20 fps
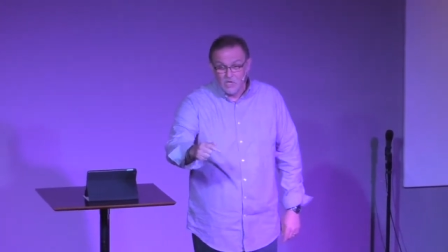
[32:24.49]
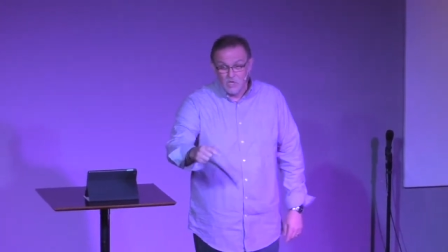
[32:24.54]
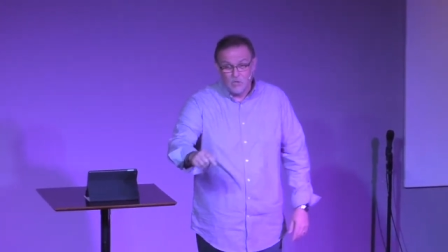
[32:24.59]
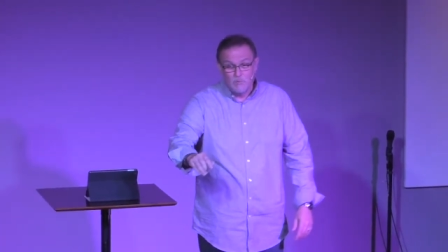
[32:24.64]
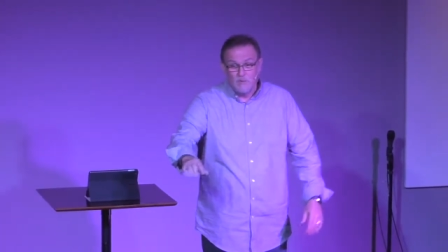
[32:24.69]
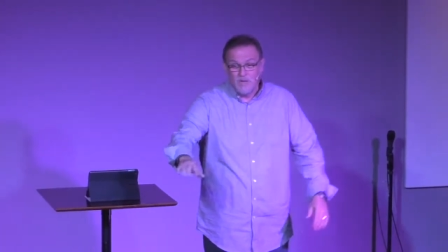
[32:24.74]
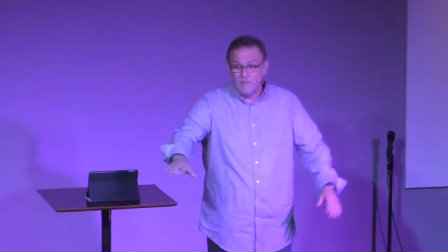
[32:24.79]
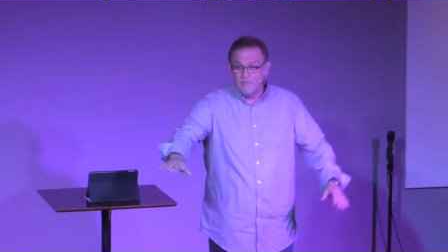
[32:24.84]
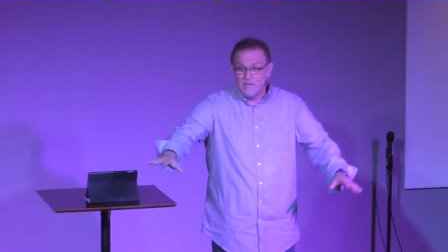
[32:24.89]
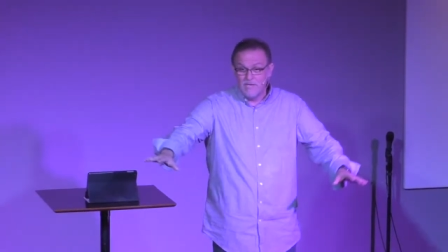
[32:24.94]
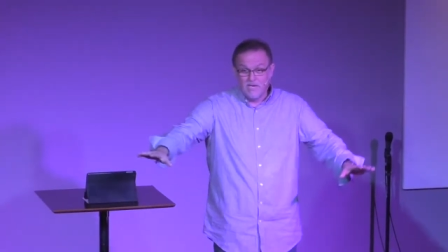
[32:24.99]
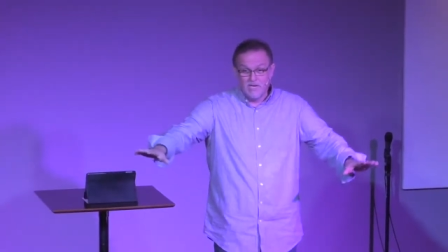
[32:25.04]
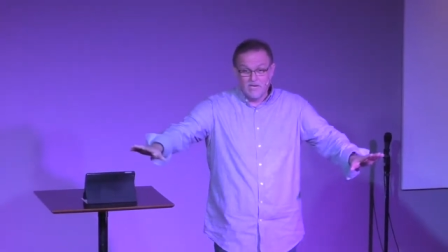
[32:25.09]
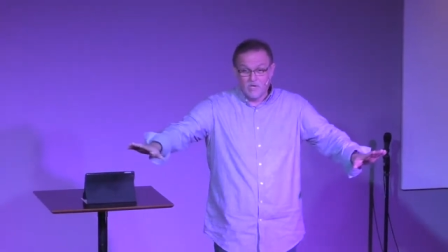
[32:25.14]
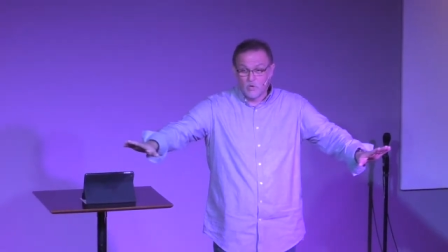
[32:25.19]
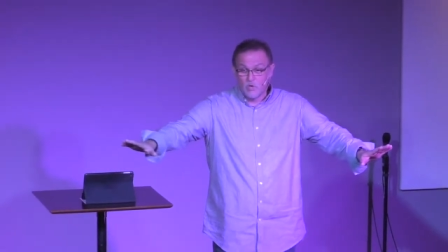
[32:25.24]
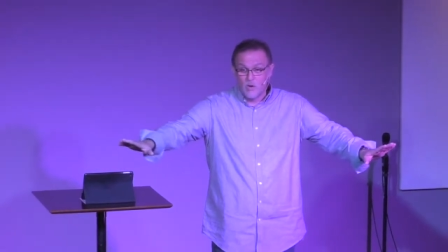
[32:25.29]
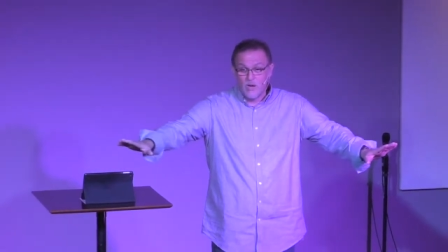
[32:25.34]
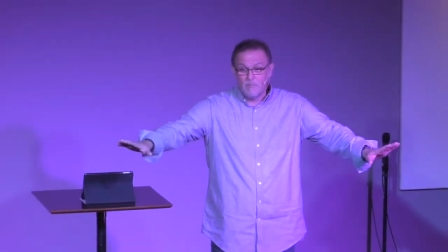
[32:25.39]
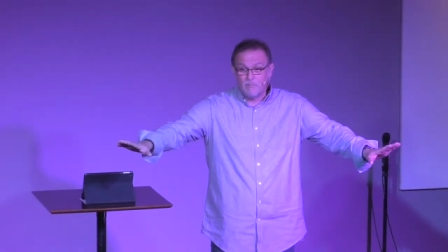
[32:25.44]
you may be
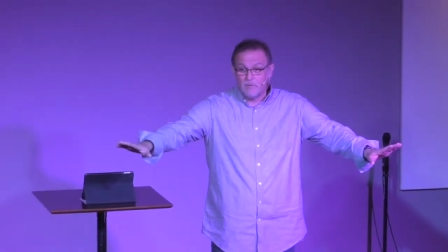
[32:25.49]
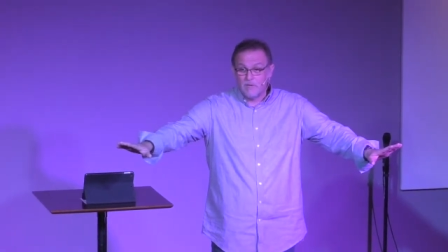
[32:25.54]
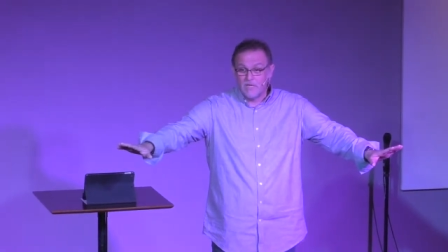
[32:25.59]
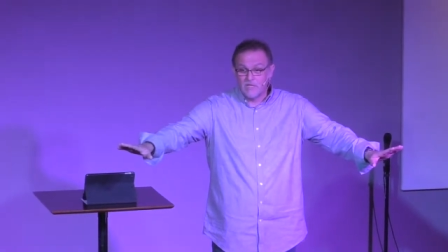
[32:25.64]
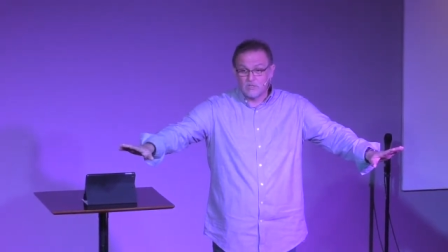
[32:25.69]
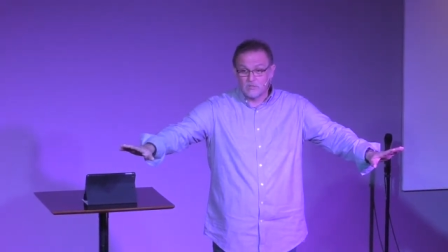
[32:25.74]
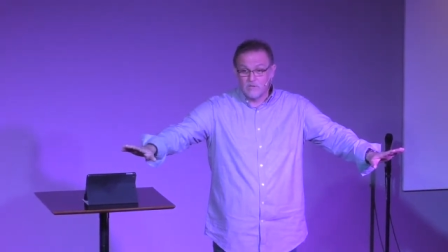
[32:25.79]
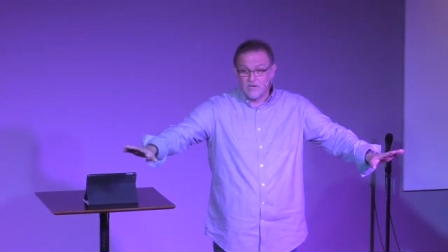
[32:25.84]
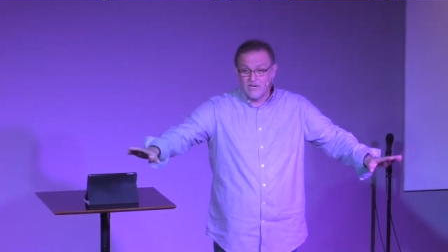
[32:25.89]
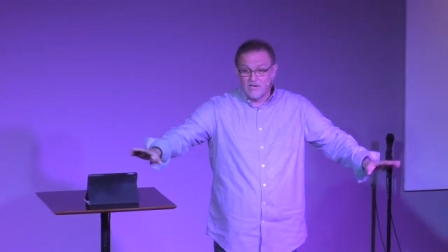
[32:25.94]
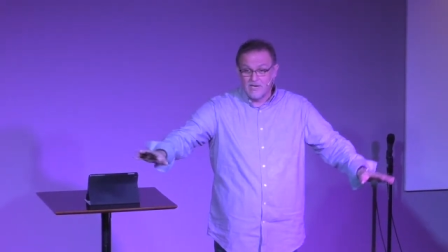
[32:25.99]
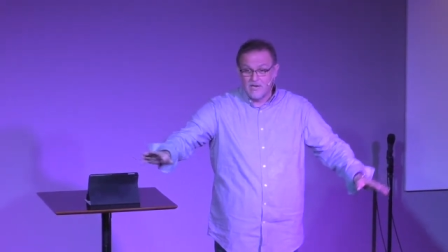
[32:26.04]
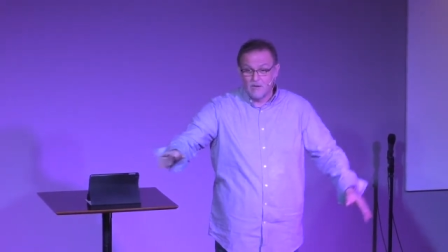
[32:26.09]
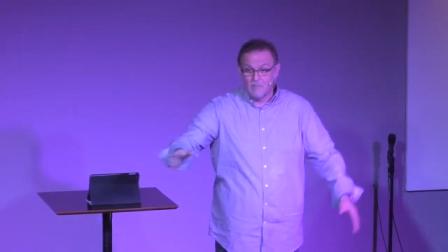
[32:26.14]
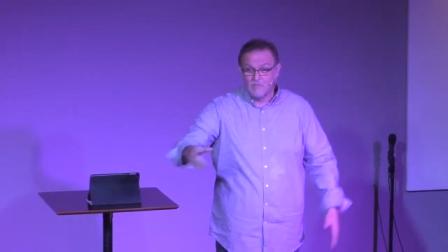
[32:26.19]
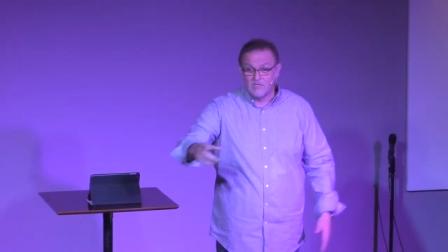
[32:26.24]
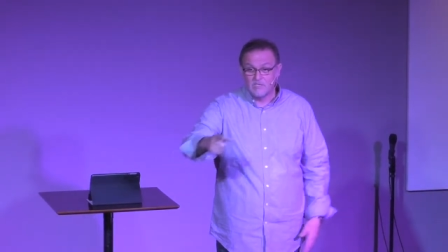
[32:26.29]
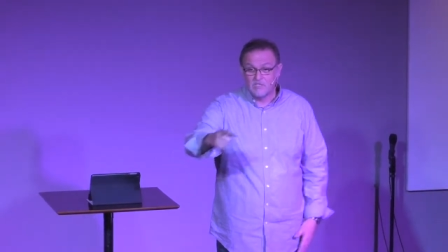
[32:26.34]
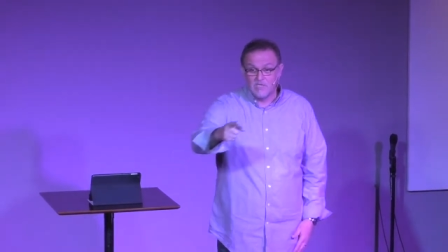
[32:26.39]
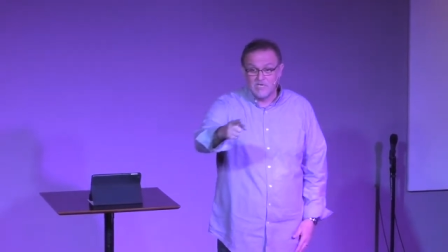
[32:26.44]
in a great place right
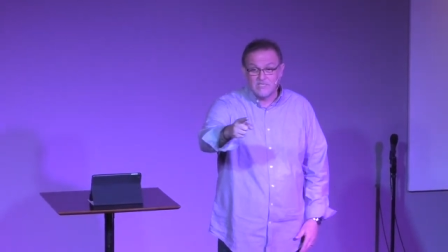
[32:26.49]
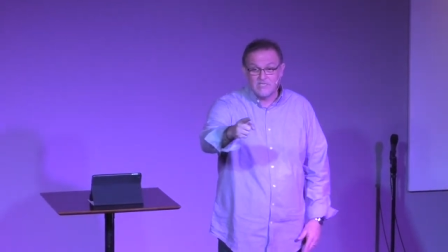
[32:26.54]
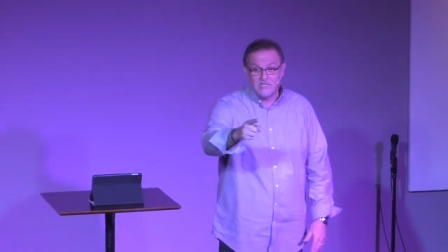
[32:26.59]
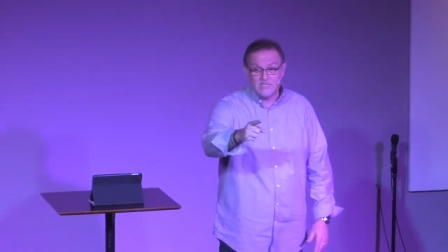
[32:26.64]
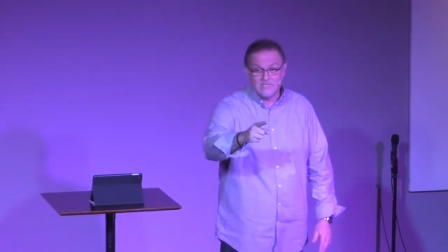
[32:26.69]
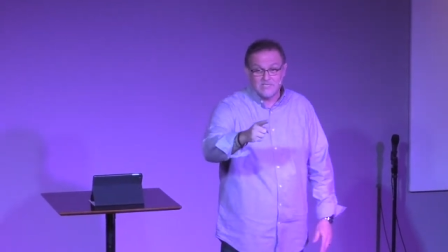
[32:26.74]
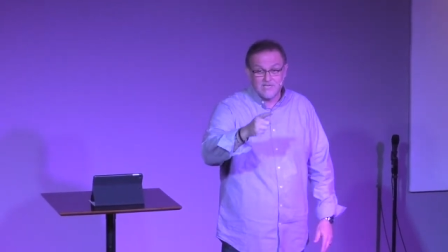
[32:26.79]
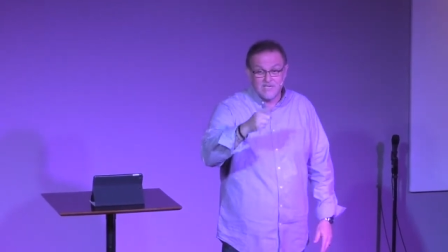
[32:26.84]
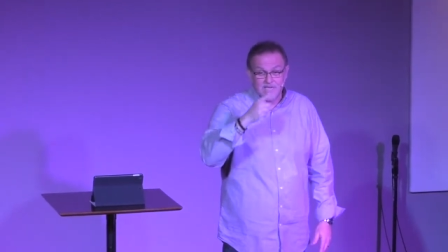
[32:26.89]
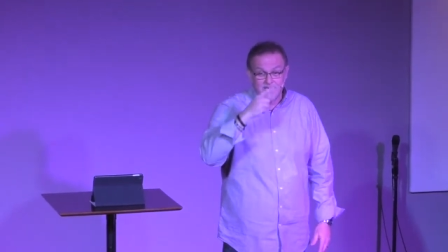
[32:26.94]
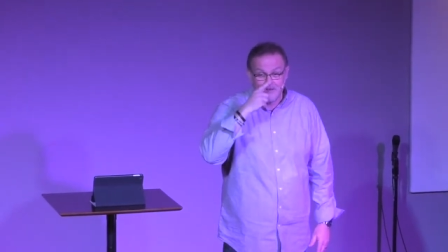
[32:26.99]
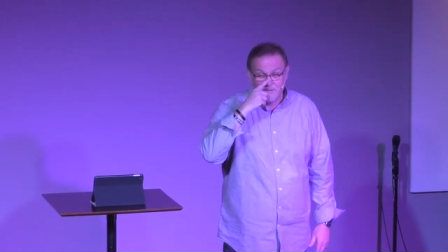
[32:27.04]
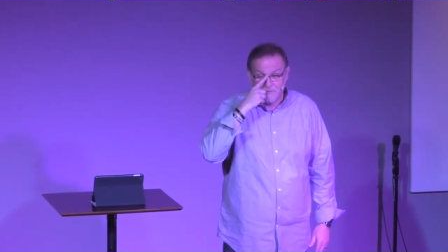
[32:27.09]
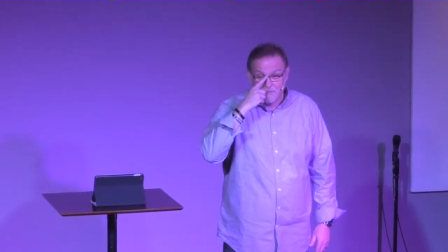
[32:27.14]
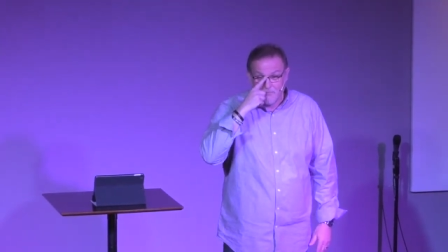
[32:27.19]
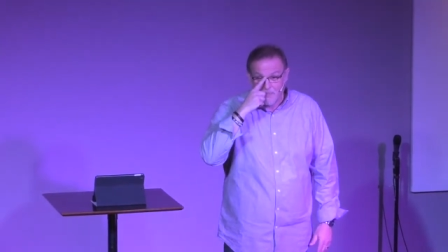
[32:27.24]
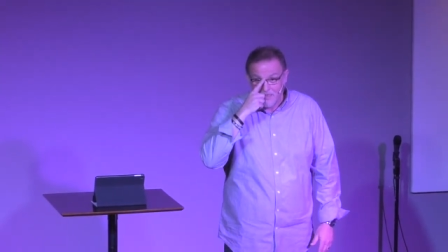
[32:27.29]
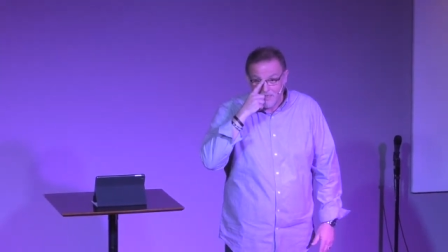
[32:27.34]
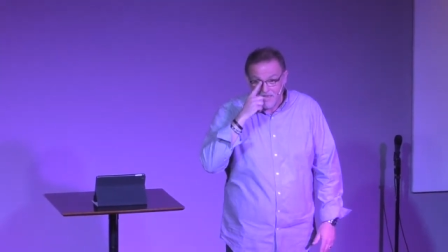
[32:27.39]
now, but Jesus said,